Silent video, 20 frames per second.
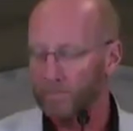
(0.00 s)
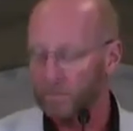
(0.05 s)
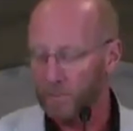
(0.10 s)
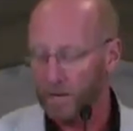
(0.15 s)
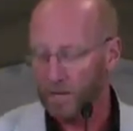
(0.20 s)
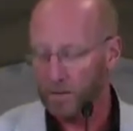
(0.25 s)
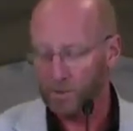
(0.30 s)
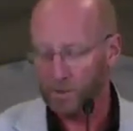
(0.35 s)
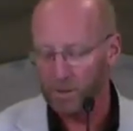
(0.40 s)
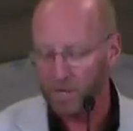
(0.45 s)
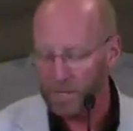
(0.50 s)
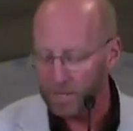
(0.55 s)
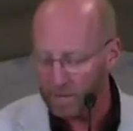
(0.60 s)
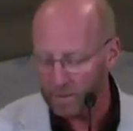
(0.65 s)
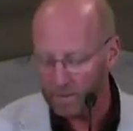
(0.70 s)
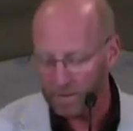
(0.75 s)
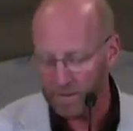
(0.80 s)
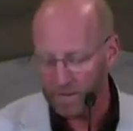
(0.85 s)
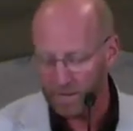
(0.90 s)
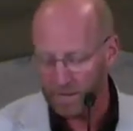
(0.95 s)
I'll do
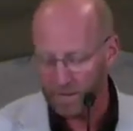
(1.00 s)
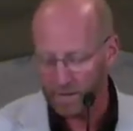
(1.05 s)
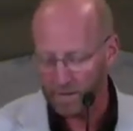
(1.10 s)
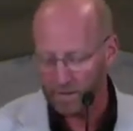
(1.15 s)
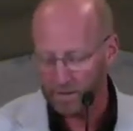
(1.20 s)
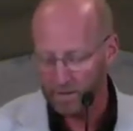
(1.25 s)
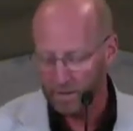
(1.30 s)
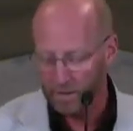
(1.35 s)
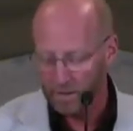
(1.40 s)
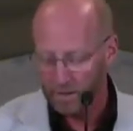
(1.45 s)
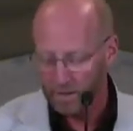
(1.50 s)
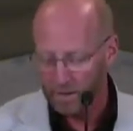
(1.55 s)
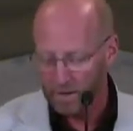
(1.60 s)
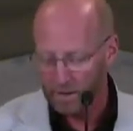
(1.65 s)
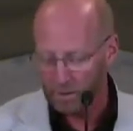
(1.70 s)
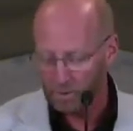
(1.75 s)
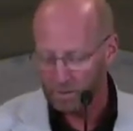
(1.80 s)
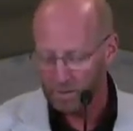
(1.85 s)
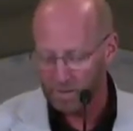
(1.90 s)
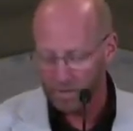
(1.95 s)
anything I can. I
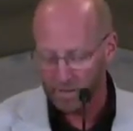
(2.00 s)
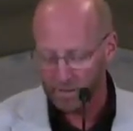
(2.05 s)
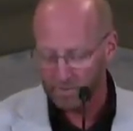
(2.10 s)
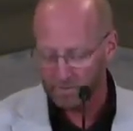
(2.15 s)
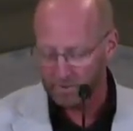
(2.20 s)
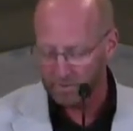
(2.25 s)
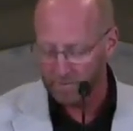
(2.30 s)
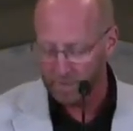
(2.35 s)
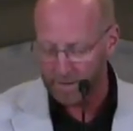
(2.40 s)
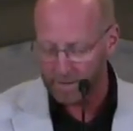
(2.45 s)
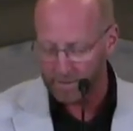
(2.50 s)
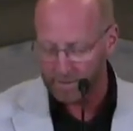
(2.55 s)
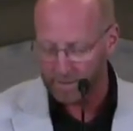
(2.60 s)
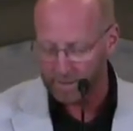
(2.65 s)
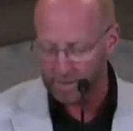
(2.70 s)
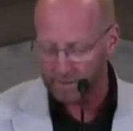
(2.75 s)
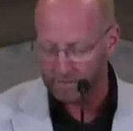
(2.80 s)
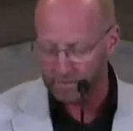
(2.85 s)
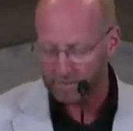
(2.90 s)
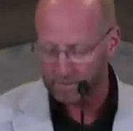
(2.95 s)
will give of
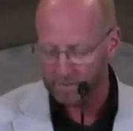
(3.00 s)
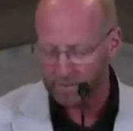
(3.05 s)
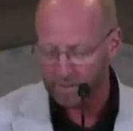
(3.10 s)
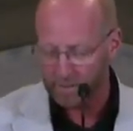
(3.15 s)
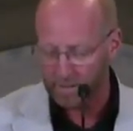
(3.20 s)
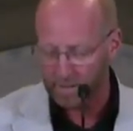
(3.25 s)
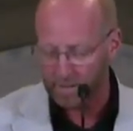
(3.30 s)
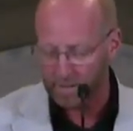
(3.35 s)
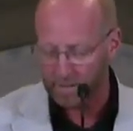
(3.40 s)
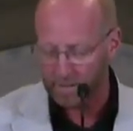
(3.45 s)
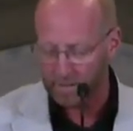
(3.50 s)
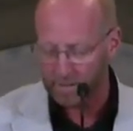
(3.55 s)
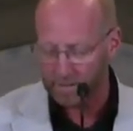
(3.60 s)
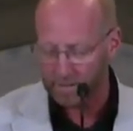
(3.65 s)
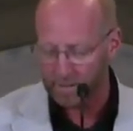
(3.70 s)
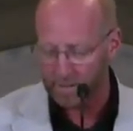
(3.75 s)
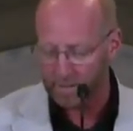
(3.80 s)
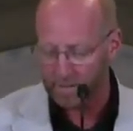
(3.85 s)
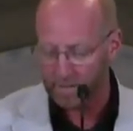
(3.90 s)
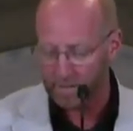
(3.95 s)
myself to that, to
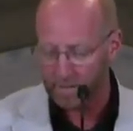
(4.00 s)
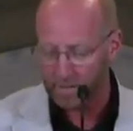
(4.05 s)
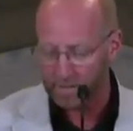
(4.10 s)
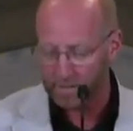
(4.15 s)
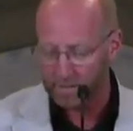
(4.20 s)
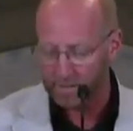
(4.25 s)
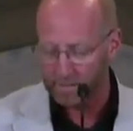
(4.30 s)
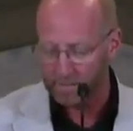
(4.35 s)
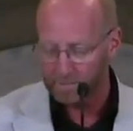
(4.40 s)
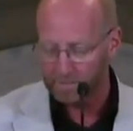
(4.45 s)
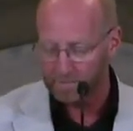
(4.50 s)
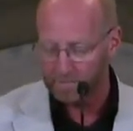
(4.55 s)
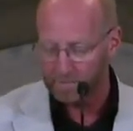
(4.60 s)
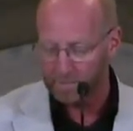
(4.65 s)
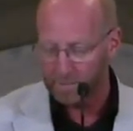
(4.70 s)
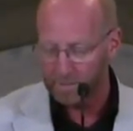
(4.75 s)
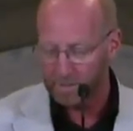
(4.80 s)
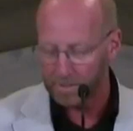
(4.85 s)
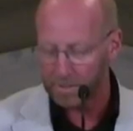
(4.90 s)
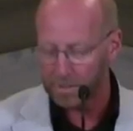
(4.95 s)
that end.
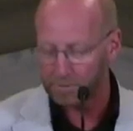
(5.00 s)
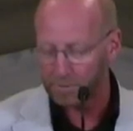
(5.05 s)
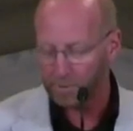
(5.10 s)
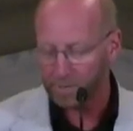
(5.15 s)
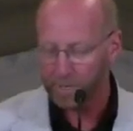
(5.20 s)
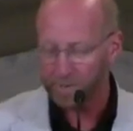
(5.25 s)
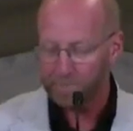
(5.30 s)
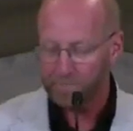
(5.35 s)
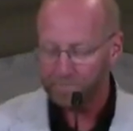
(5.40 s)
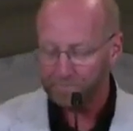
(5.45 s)
Let's pray.